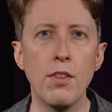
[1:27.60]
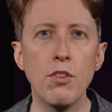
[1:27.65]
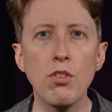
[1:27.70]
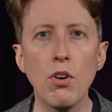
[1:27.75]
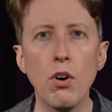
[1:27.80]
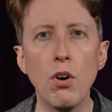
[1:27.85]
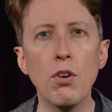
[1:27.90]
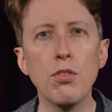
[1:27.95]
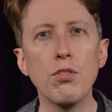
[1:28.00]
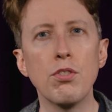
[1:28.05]
This
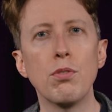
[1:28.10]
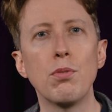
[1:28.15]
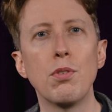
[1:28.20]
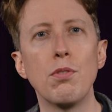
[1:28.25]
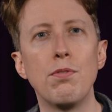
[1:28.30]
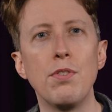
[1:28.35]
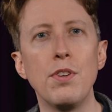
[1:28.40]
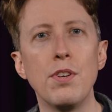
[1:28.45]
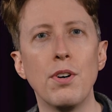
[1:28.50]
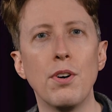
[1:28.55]
also
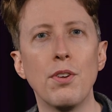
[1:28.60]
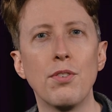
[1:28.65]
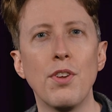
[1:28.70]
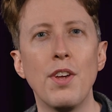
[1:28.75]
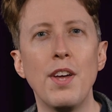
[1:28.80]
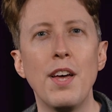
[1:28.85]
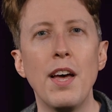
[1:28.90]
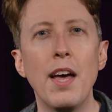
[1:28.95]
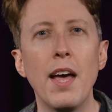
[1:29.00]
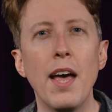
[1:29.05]
reveals
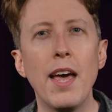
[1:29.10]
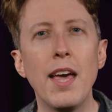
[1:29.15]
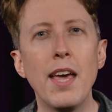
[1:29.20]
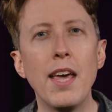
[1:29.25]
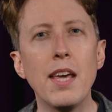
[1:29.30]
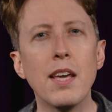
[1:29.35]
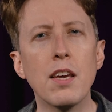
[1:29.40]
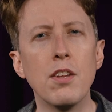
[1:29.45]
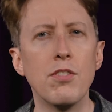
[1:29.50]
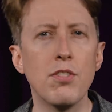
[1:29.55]

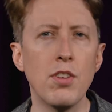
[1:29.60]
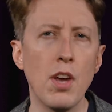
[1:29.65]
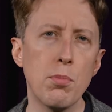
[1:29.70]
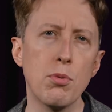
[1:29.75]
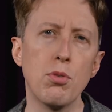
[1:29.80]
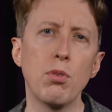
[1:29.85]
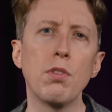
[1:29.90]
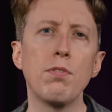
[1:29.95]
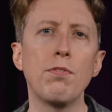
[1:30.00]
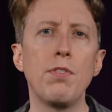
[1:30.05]
a
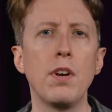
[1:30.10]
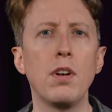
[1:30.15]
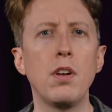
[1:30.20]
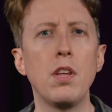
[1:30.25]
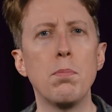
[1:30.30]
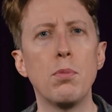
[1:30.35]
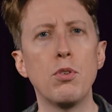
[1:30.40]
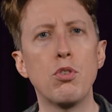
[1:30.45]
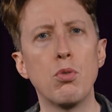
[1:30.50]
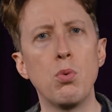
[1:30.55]
conceptual
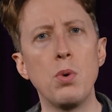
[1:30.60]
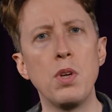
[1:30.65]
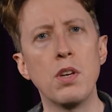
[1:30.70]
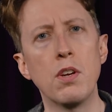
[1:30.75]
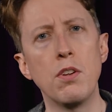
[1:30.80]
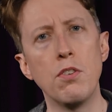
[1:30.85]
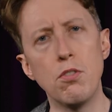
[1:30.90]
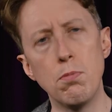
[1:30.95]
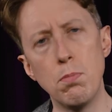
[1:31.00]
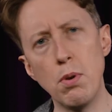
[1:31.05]
affinity between
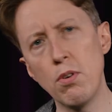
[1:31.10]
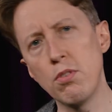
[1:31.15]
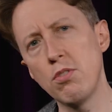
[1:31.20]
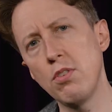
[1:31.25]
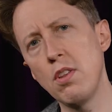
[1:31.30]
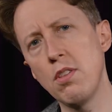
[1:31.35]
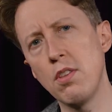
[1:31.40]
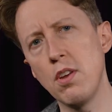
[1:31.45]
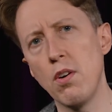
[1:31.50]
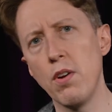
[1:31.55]

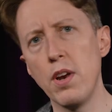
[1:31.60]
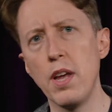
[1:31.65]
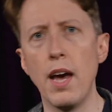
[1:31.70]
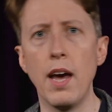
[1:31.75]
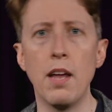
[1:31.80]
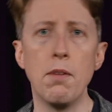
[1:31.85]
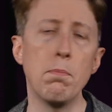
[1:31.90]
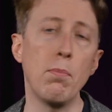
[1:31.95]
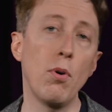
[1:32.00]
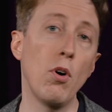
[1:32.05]
conspiracy theory
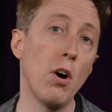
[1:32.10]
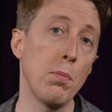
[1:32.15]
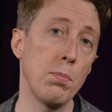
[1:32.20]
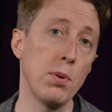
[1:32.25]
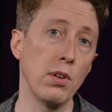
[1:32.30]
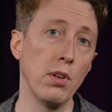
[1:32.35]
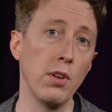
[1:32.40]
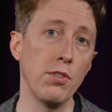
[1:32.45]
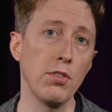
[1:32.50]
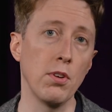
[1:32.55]
and
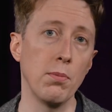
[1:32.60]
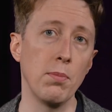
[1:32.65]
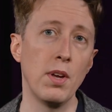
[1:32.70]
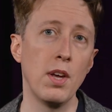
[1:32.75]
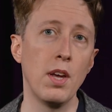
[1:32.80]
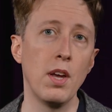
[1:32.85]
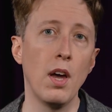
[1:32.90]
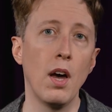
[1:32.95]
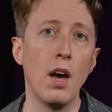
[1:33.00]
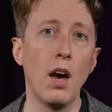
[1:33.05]
populism,
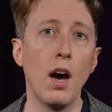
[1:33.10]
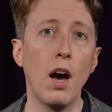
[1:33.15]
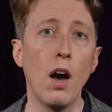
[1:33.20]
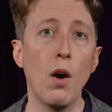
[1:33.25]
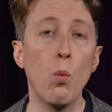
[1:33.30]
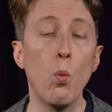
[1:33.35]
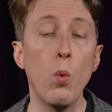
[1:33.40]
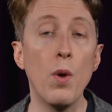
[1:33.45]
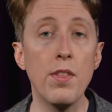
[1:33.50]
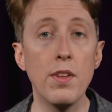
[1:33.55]

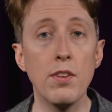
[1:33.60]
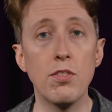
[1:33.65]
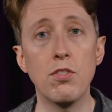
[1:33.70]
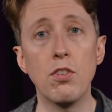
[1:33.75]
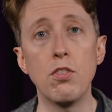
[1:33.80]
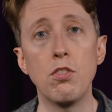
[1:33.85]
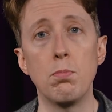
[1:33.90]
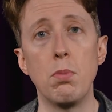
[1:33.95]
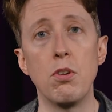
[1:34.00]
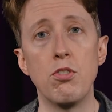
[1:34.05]
with its
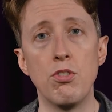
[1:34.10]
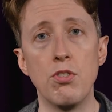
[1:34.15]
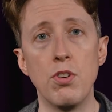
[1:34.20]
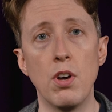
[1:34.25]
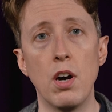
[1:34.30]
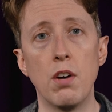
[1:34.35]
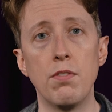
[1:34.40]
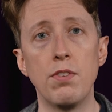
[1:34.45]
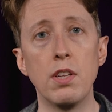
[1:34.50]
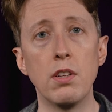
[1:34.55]
suspicion
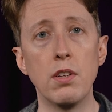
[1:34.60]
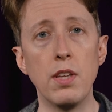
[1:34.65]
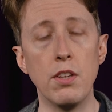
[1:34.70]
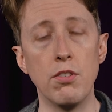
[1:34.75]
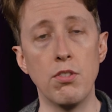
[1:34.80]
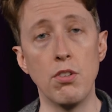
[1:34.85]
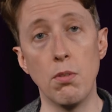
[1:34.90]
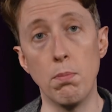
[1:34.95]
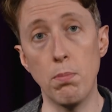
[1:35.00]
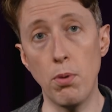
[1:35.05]
of
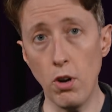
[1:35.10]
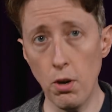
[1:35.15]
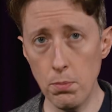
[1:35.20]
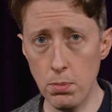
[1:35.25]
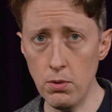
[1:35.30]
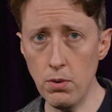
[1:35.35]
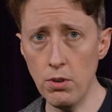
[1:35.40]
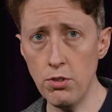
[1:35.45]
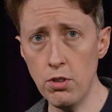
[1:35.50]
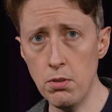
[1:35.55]
elites.
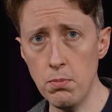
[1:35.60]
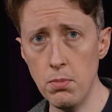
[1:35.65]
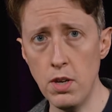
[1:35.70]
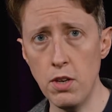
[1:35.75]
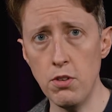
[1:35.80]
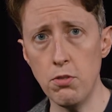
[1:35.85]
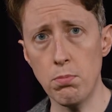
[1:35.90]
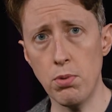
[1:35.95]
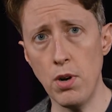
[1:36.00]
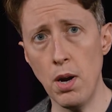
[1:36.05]
Populism
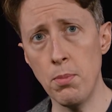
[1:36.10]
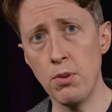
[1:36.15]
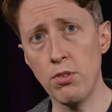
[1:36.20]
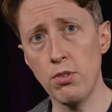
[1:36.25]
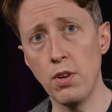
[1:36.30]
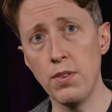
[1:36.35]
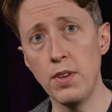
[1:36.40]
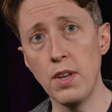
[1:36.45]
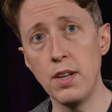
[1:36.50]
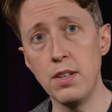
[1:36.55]
is premised
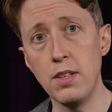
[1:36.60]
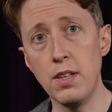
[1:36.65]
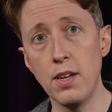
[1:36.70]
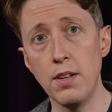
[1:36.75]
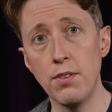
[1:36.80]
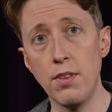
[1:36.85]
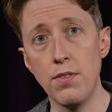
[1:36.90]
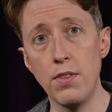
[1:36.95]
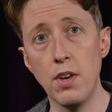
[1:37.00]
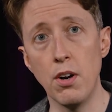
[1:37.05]
on the
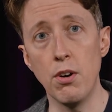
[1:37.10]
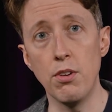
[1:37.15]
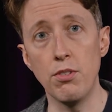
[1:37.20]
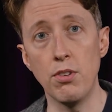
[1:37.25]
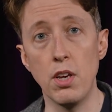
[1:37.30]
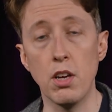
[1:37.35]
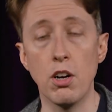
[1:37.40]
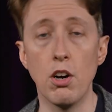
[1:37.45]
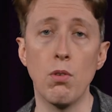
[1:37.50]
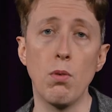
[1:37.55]
idea that there is
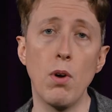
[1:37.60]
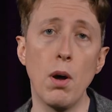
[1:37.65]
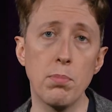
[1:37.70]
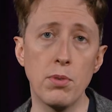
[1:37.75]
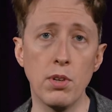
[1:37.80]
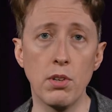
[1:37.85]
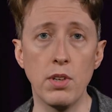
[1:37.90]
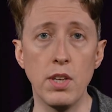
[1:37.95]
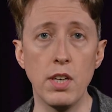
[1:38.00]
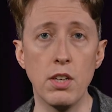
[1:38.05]
a corrupt
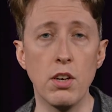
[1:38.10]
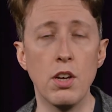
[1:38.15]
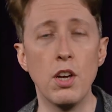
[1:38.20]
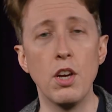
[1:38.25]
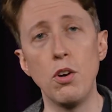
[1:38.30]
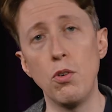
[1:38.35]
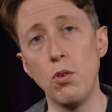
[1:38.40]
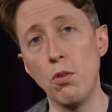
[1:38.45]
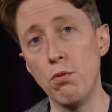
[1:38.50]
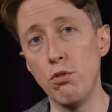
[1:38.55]
elite
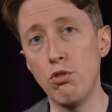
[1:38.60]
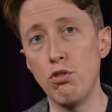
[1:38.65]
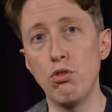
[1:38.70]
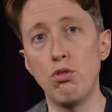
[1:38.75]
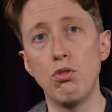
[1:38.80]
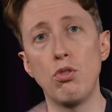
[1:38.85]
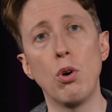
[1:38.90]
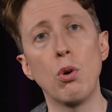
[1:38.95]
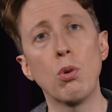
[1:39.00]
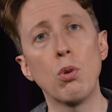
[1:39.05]
who have
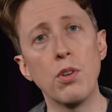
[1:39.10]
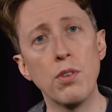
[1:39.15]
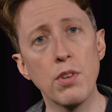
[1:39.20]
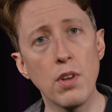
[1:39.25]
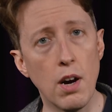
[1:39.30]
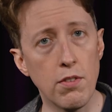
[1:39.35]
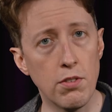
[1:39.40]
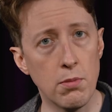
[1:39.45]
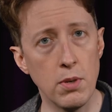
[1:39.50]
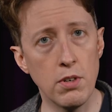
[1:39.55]
stolen
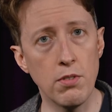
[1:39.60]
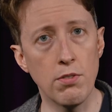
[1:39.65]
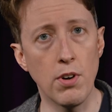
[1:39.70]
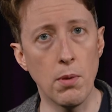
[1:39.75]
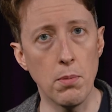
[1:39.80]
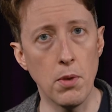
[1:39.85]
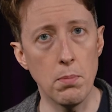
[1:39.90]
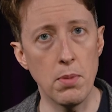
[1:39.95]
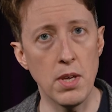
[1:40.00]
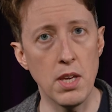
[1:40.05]
government
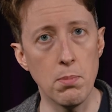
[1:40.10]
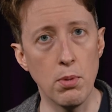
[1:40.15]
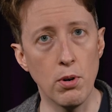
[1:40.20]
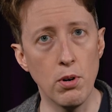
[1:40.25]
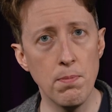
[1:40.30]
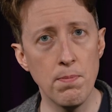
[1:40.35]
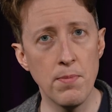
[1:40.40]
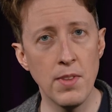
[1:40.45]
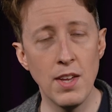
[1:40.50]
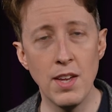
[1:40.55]
from the people,